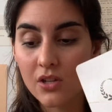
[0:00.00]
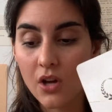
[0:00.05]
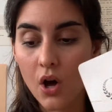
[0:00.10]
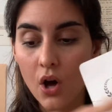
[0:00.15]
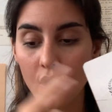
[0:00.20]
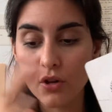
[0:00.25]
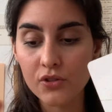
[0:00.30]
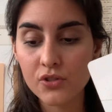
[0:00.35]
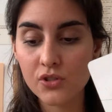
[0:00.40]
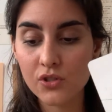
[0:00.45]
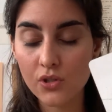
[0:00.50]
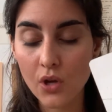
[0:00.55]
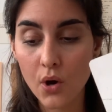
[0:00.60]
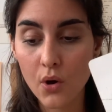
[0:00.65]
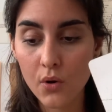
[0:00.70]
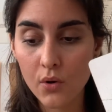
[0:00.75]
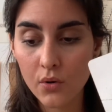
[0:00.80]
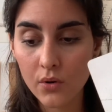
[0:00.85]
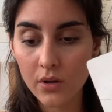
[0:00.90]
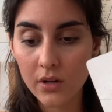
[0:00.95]

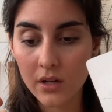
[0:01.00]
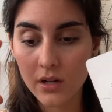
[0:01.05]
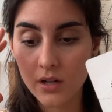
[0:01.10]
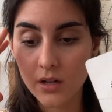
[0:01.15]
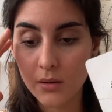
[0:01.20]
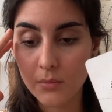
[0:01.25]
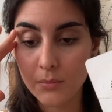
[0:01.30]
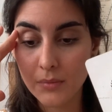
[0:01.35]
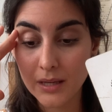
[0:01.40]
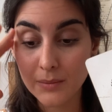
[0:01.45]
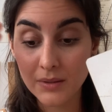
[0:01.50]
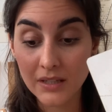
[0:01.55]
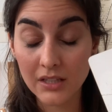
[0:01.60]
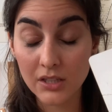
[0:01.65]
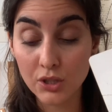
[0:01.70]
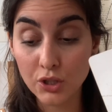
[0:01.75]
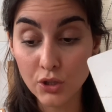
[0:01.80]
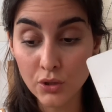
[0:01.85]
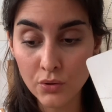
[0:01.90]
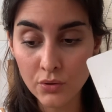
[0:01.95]
also maybe
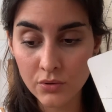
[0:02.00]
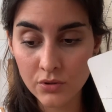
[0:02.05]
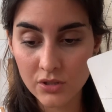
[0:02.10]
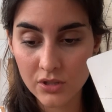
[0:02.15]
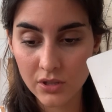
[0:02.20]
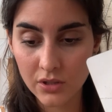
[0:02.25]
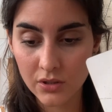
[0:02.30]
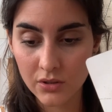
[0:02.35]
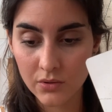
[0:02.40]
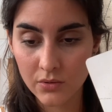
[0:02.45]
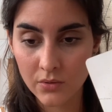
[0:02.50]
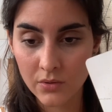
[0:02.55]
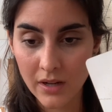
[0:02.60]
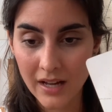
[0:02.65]
new to you,